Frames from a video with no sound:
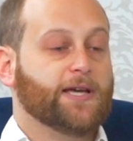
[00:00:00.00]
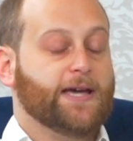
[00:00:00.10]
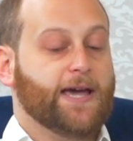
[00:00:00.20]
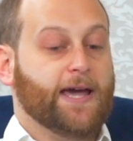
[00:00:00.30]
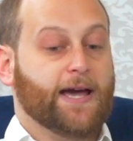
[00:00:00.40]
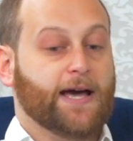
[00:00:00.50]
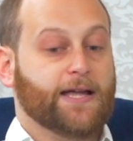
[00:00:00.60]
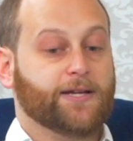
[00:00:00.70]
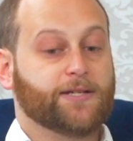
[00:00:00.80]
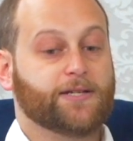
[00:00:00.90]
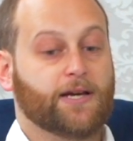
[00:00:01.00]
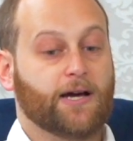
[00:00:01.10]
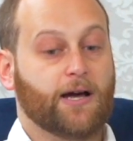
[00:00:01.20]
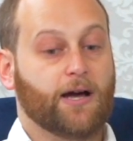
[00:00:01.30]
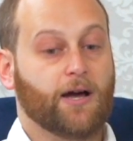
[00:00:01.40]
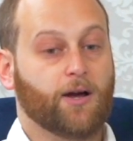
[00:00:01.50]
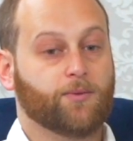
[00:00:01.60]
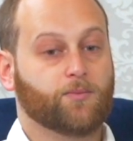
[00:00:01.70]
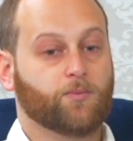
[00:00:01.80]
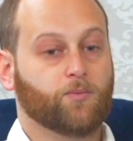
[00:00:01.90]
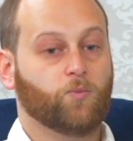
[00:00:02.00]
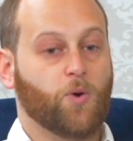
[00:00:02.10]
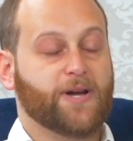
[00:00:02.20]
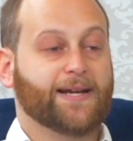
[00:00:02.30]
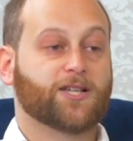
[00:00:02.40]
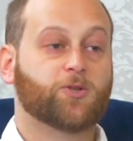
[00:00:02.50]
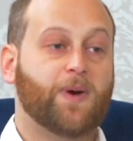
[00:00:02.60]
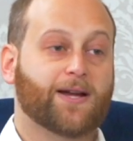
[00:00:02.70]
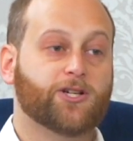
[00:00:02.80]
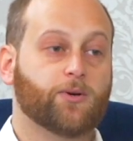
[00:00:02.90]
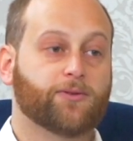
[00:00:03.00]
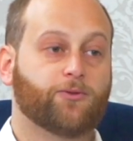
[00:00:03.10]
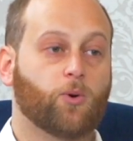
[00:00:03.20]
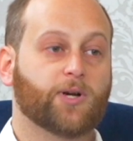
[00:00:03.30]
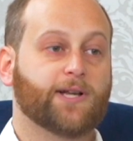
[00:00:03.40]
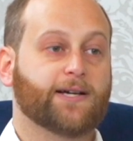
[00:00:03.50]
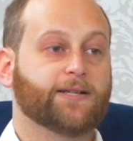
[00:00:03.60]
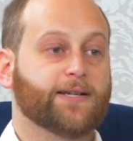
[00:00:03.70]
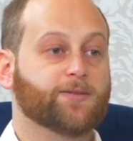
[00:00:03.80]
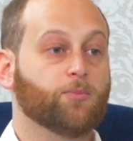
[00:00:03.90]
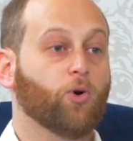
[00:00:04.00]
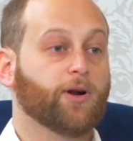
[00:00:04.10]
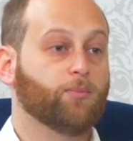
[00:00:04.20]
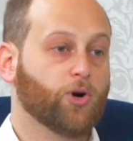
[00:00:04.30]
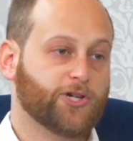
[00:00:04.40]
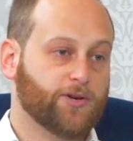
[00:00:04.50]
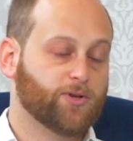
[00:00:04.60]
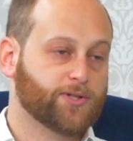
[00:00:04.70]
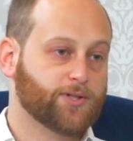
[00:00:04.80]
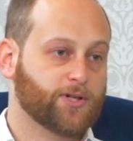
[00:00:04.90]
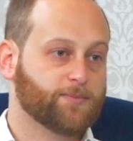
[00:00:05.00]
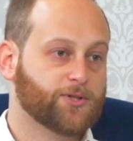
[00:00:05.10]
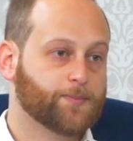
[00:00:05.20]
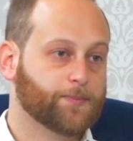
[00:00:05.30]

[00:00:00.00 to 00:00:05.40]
And what we can expect going forward likely is more and more general systems.